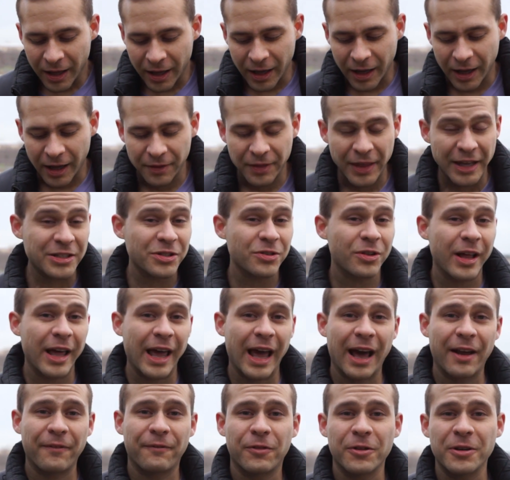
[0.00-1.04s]
That's all I
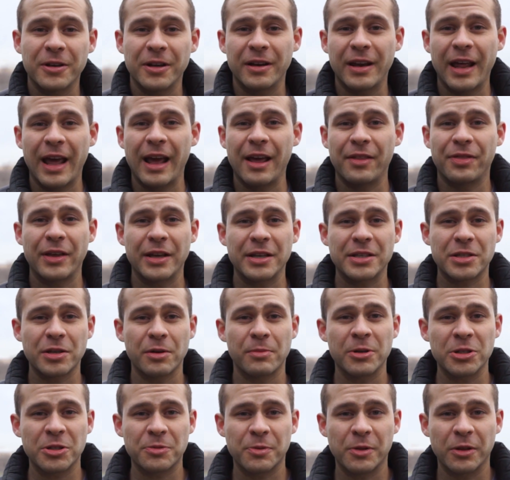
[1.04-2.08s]
had for today. Thanks
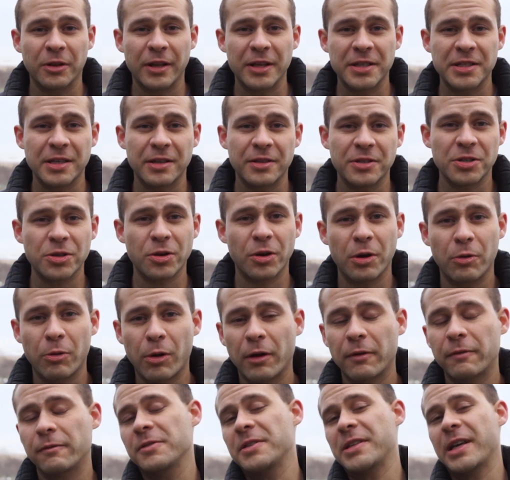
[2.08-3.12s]
so much for the listen. It's Cody
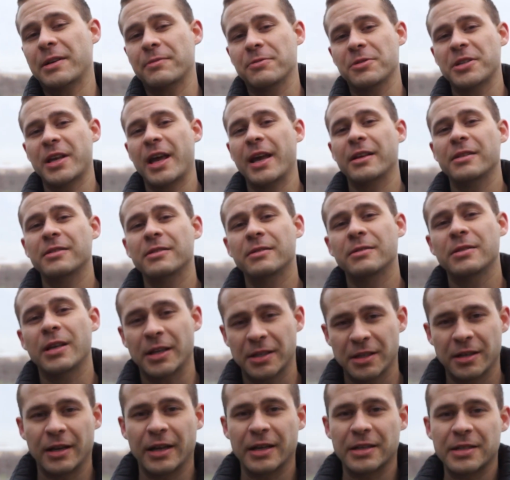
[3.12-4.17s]
Rall for Techforpsych.
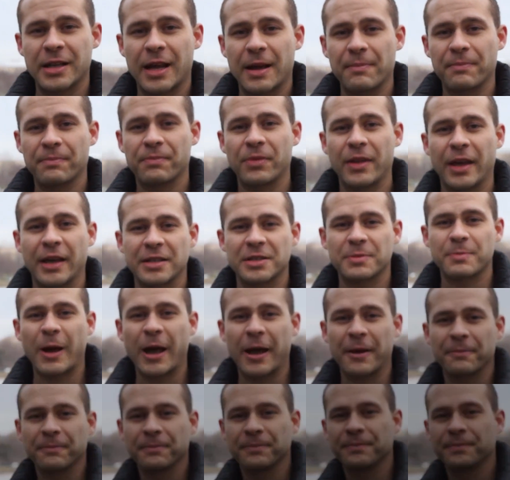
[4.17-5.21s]
Talk to you next time. Thanks.
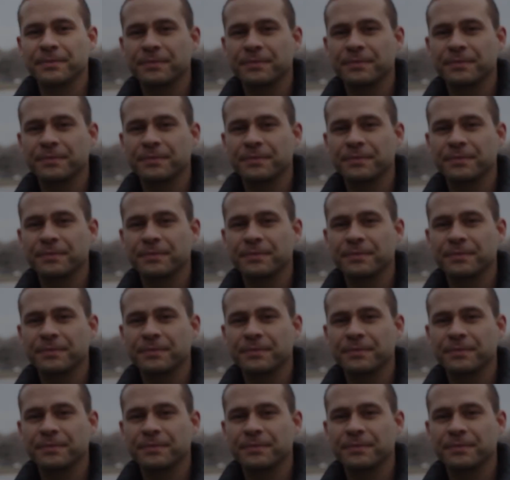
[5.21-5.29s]
Bye.